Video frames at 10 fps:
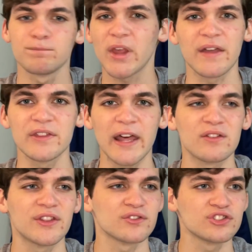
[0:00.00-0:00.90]
And then
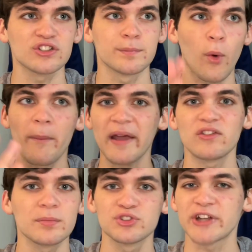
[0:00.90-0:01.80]
there's just
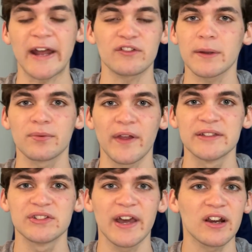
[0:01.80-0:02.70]
momentum shattering plays
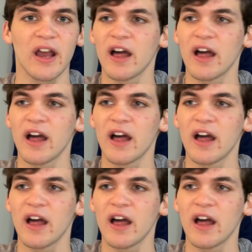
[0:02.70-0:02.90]
there.